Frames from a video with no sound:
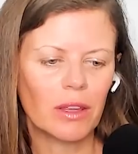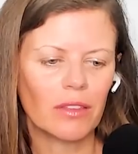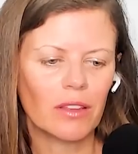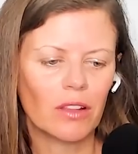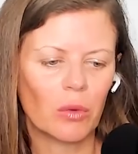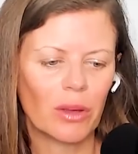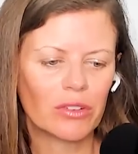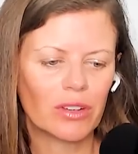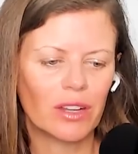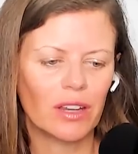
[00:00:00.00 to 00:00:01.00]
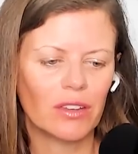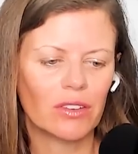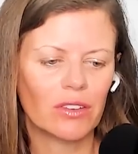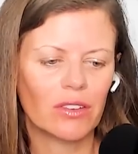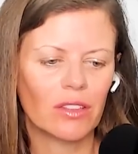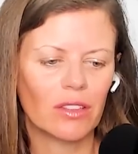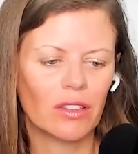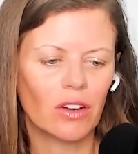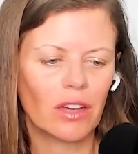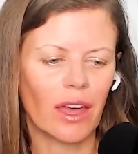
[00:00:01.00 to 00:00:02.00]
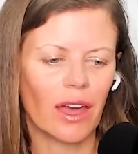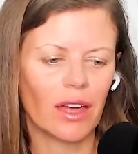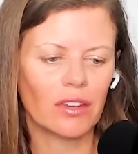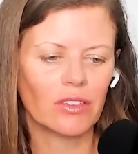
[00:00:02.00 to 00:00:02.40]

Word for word: speaking, I think a lot of Western Canadians look at